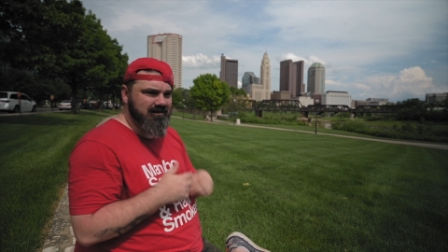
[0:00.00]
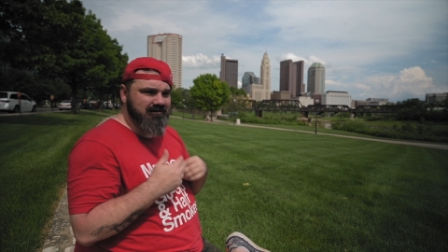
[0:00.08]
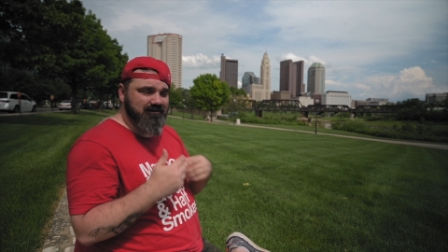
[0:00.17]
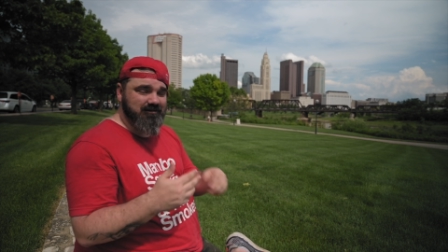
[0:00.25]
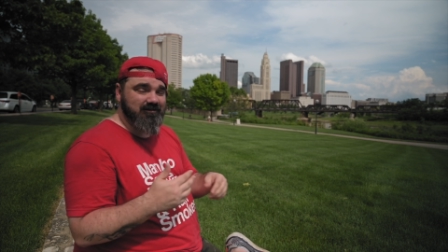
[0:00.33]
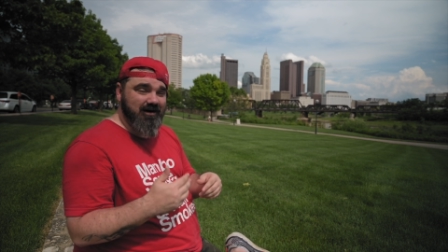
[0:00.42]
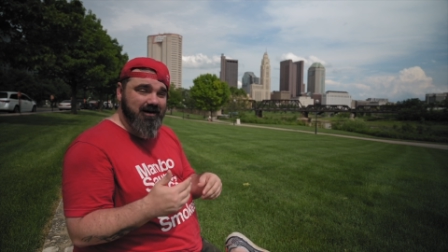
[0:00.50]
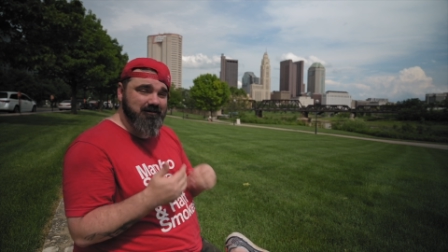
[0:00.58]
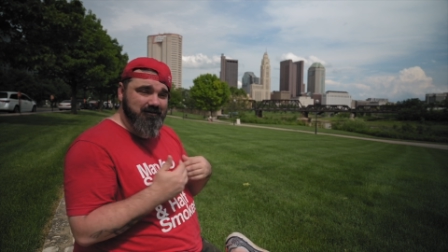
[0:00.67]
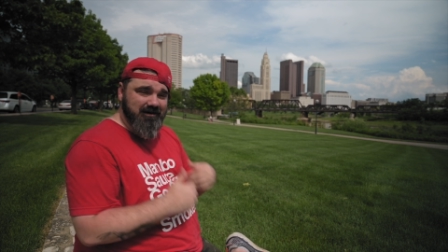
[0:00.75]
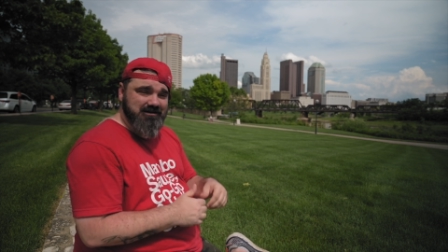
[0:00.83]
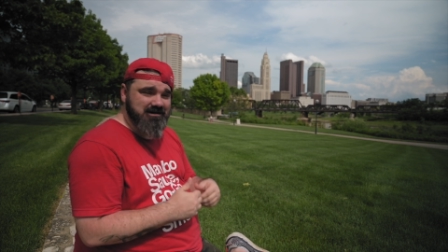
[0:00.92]
subscribe
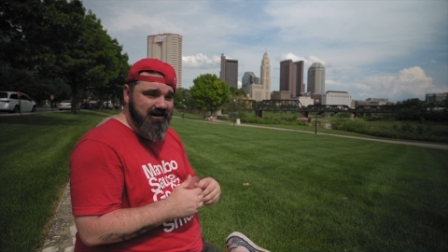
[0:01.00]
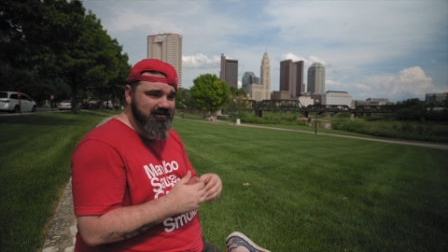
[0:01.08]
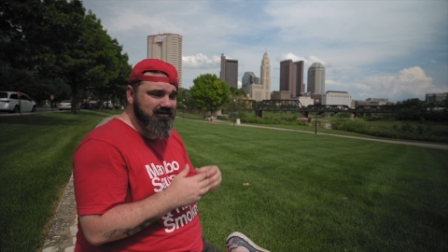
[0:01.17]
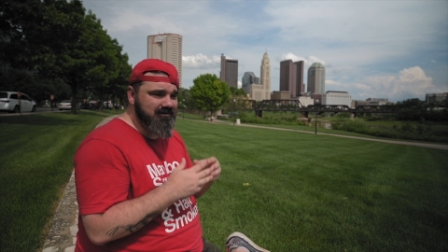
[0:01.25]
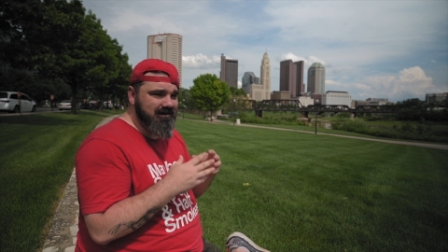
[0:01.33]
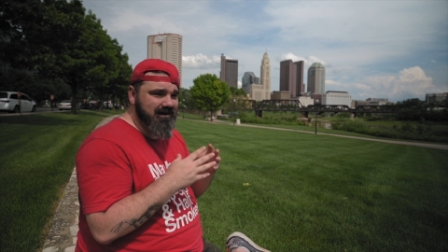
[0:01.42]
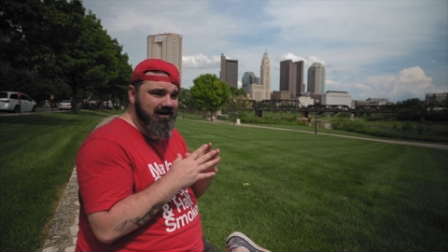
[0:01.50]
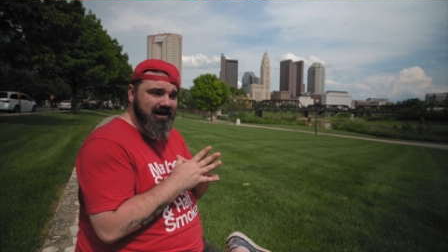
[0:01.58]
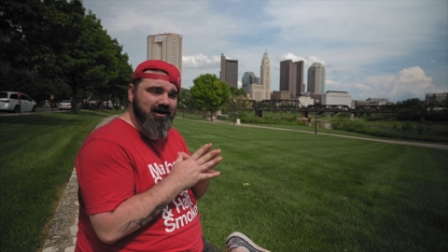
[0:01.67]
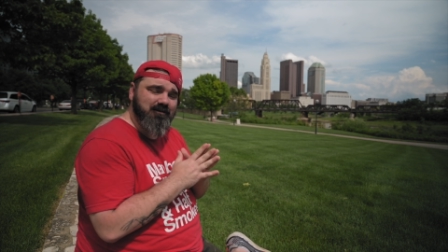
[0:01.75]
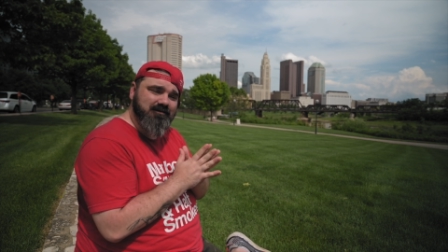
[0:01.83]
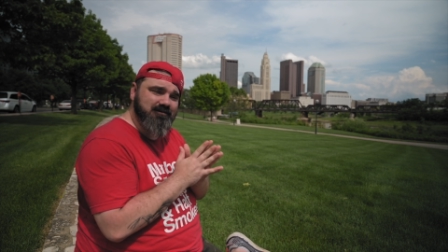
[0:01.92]
to my channel. It
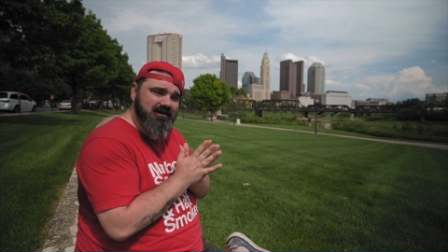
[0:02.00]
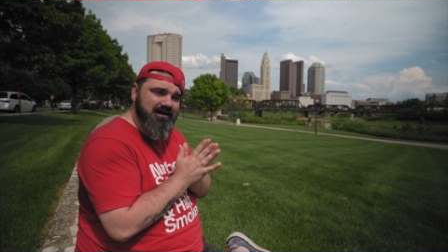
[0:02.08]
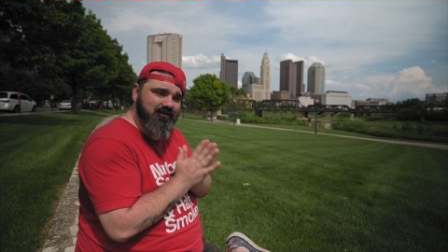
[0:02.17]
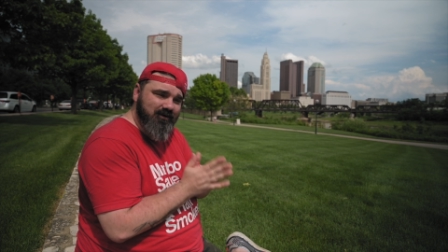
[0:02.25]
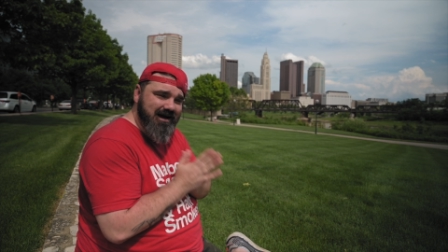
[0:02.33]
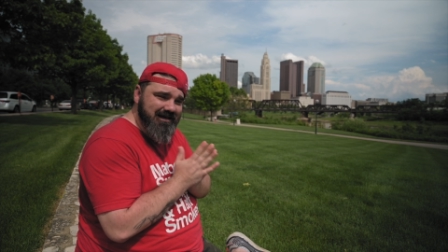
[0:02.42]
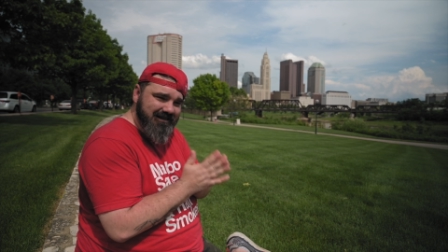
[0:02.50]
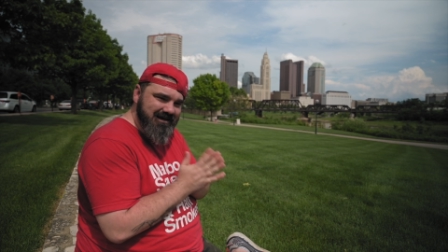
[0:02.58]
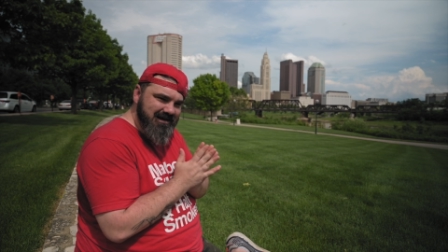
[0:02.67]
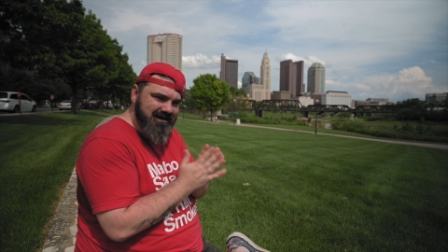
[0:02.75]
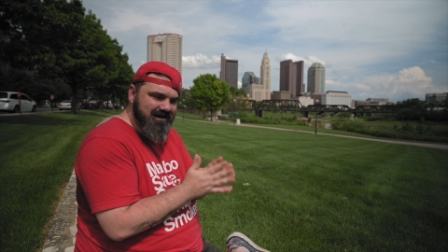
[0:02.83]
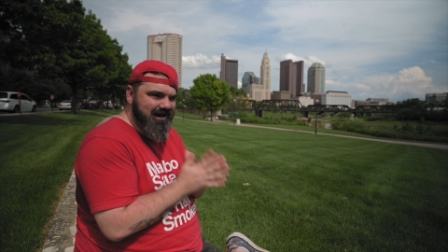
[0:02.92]
helps me
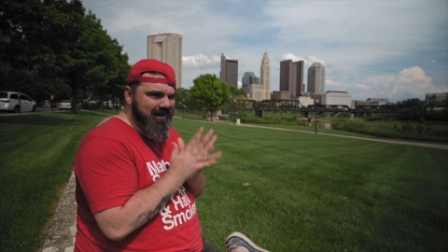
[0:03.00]
greatly.